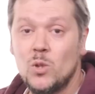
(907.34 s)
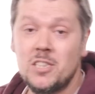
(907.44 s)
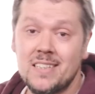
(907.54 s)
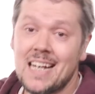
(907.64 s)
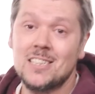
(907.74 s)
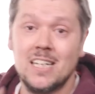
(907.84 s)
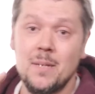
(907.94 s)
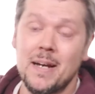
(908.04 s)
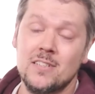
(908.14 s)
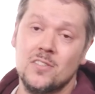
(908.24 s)
which is actually
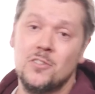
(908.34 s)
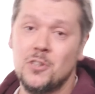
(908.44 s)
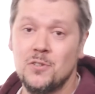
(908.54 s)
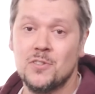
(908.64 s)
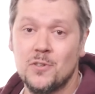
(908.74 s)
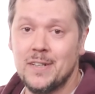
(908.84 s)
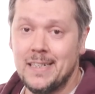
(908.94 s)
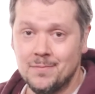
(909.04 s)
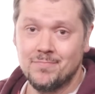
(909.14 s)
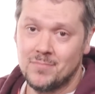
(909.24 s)
based on a true
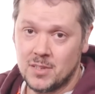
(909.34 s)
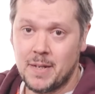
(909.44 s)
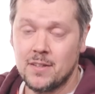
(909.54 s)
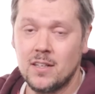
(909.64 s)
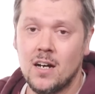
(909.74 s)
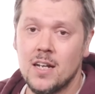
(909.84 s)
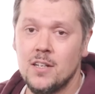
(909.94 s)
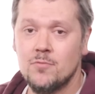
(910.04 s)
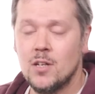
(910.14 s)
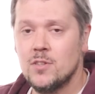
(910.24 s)
story. It's about the guy
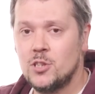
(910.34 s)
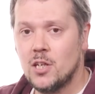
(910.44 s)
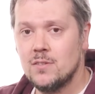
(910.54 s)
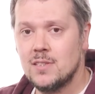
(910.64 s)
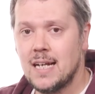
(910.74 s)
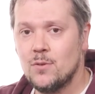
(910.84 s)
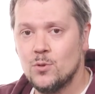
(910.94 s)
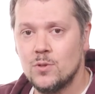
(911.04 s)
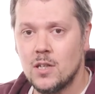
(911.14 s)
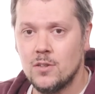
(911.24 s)
who wrote the jokes in
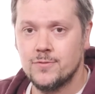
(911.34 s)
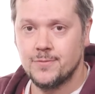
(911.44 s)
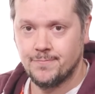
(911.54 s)
Outlaw Golf.